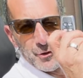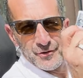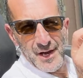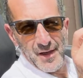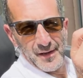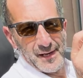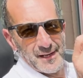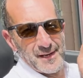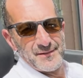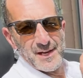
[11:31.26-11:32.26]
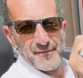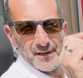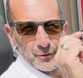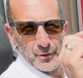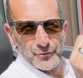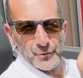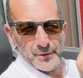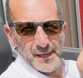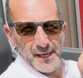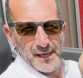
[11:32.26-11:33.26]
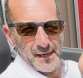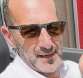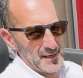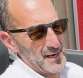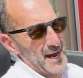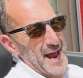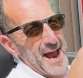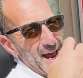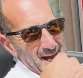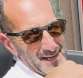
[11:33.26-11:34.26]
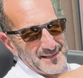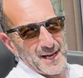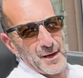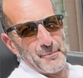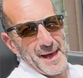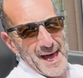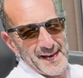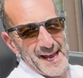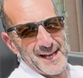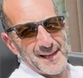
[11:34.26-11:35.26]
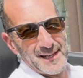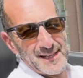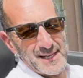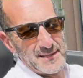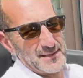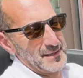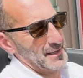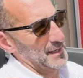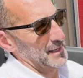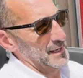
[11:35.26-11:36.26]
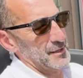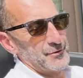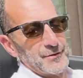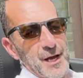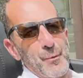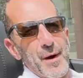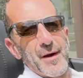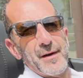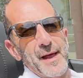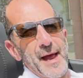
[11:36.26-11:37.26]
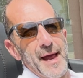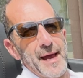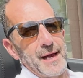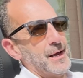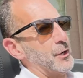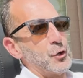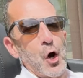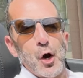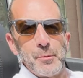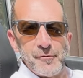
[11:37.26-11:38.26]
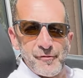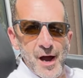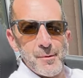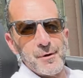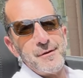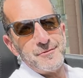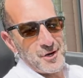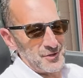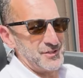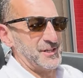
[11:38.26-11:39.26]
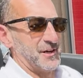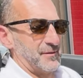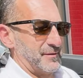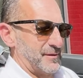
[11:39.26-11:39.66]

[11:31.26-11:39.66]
are as elegant as having a crystal key and sound bad A like this. This is like wearing a carbon fiber tuxedo.